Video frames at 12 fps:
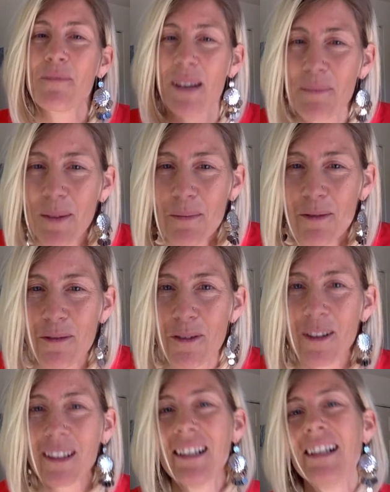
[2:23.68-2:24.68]
me
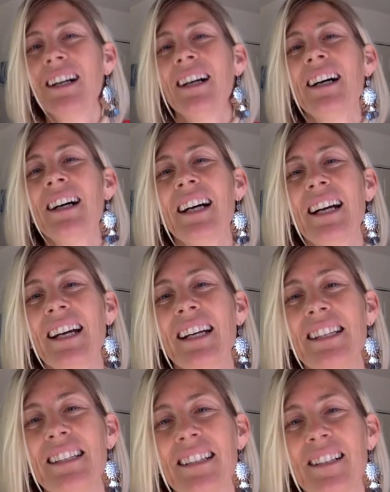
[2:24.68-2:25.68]
before,
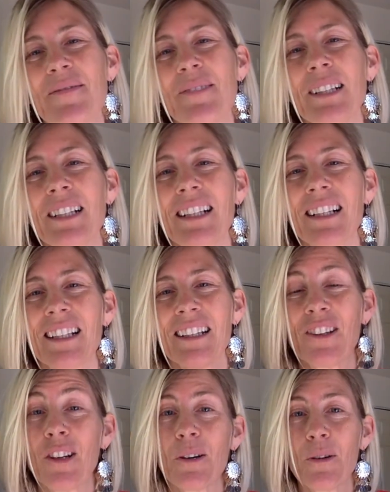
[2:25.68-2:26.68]
and
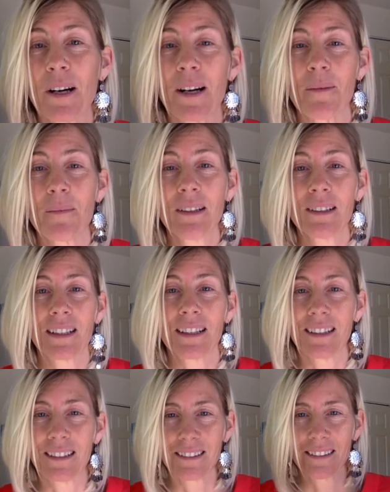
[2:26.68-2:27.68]
you know who I am,
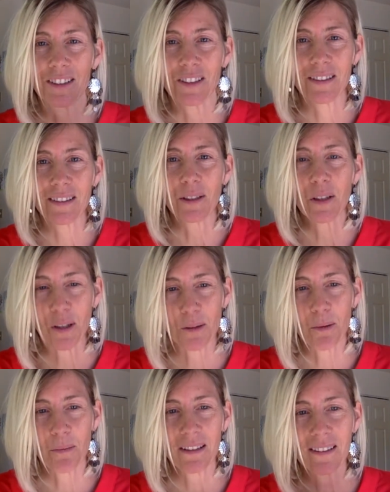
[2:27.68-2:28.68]
just
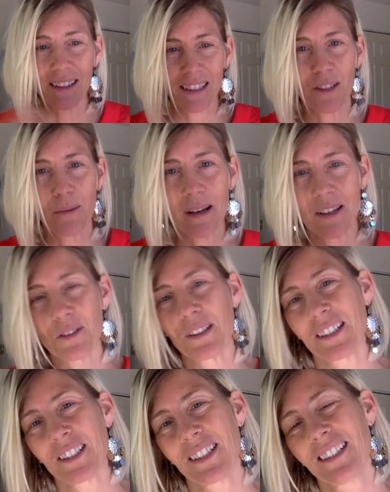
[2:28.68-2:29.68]
humor me so I can do my
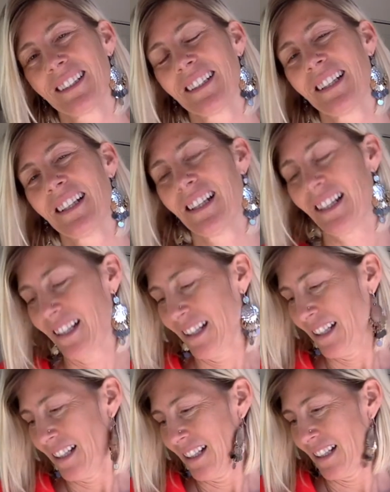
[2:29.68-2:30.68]
introduction.
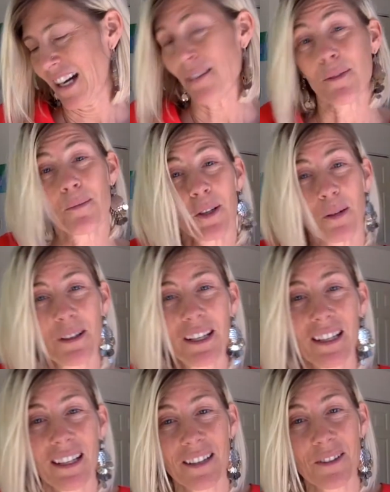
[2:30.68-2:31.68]
I'm from
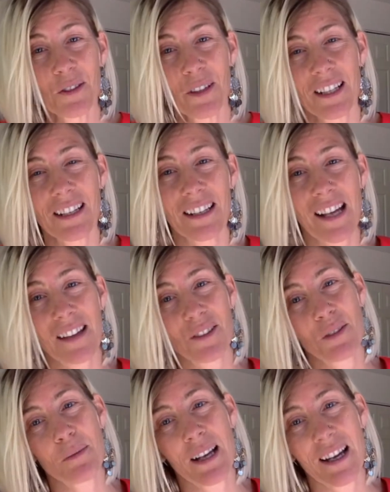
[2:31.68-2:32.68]
Germany. I was trained
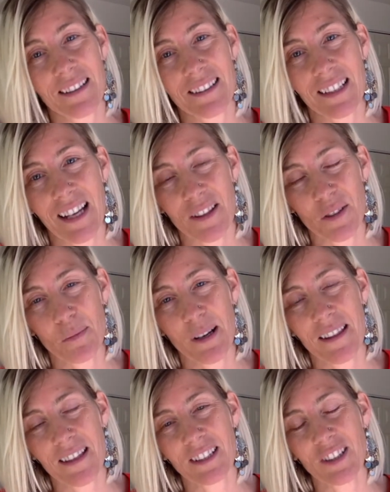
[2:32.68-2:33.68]
as a
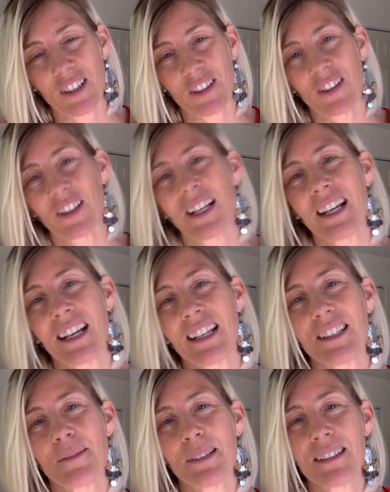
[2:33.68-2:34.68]
naturopathic doctor
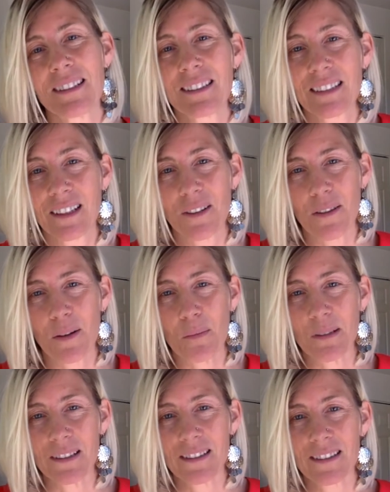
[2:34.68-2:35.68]
and humanistic
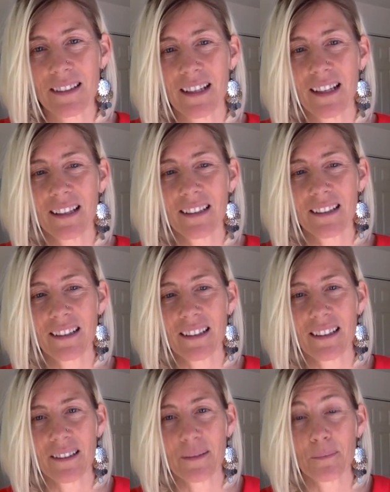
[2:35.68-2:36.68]
psychotherapist, and
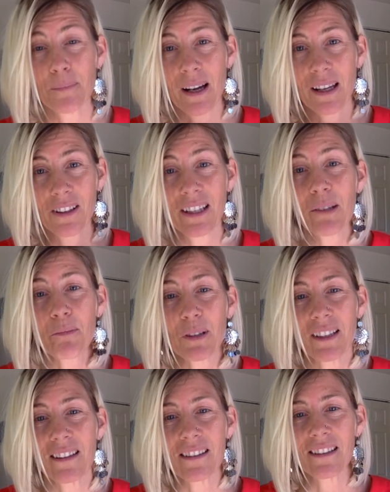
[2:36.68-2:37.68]
my unique
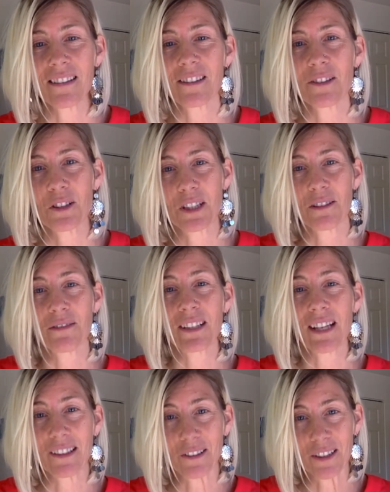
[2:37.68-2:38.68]
brilliance is to shift
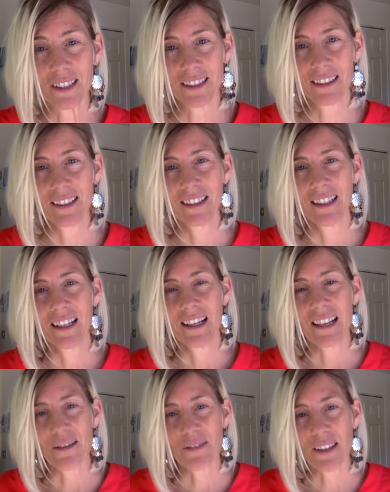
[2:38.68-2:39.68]
energy,
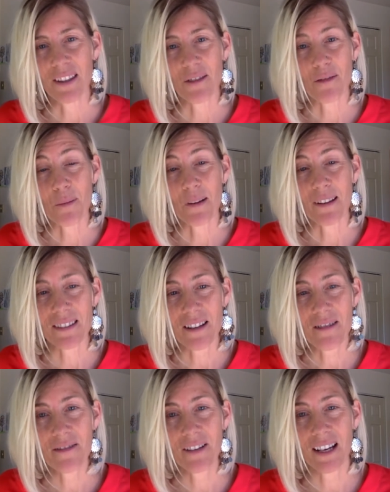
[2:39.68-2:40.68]
and I've done that for
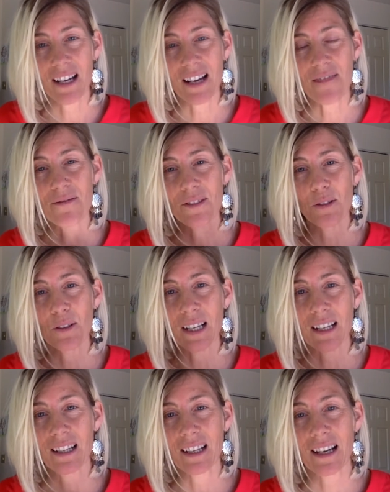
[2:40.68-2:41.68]
myself, and
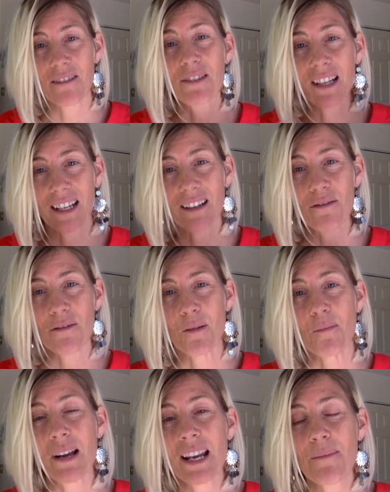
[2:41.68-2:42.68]
I've done it for
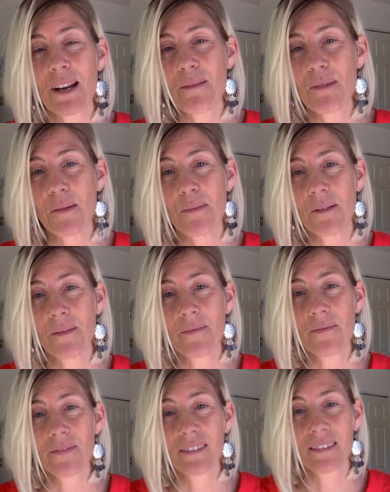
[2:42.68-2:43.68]
many, many people,
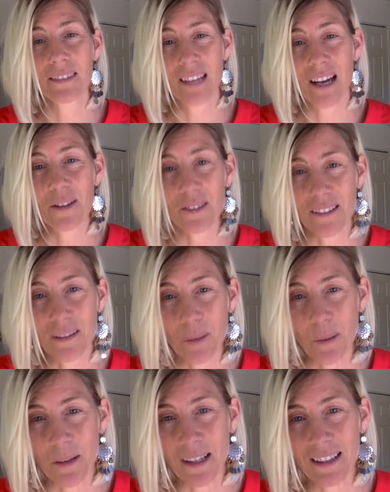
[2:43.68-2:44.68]
thousands
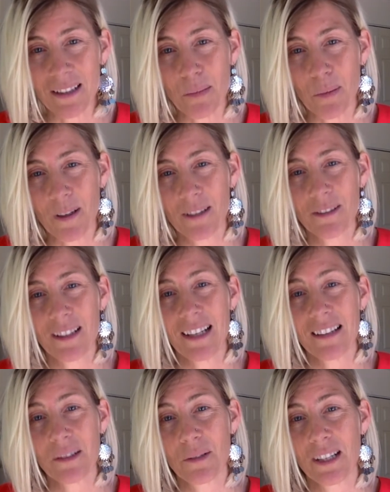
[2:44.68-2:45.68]
probably at this point, for the
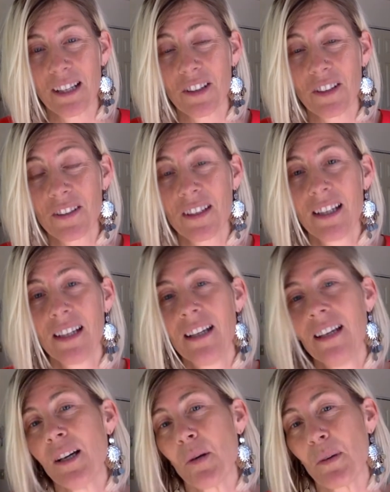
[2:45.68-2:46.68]
last 20 years,
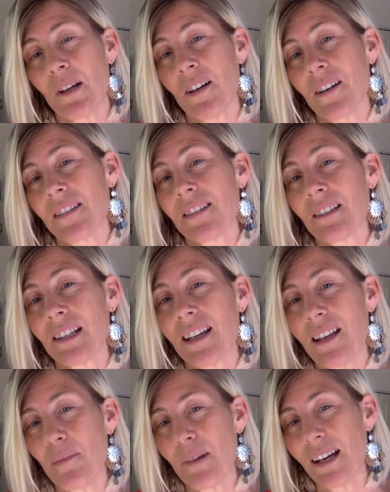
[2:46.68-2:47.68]
because
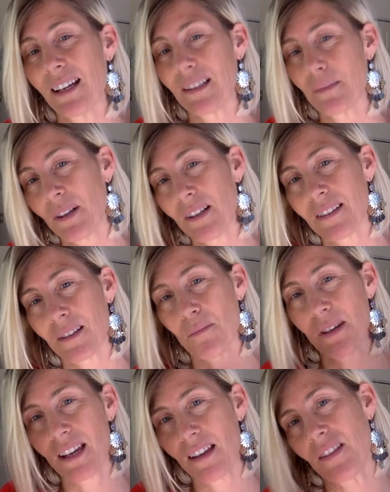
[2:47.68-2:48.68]
in my experience and
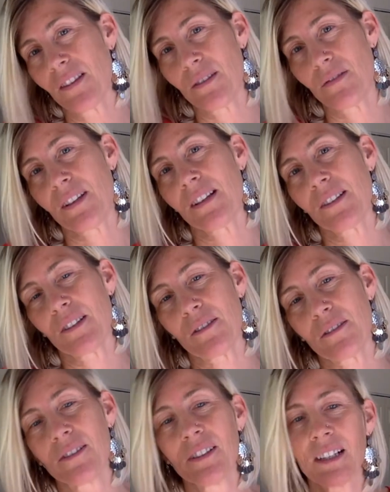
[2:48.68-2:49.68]
being in this field
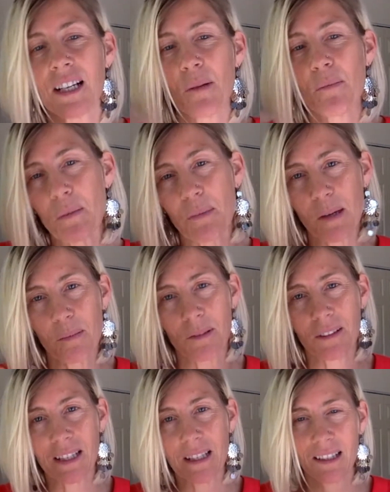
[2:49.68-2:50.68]
of helping people
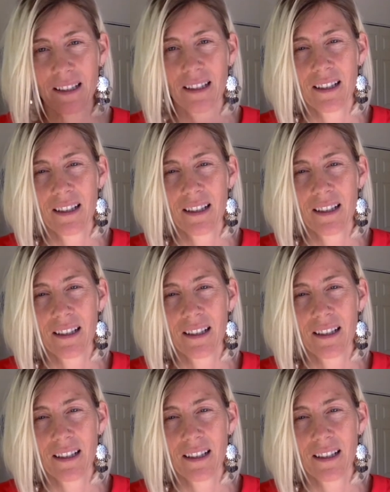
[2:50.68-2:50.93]
really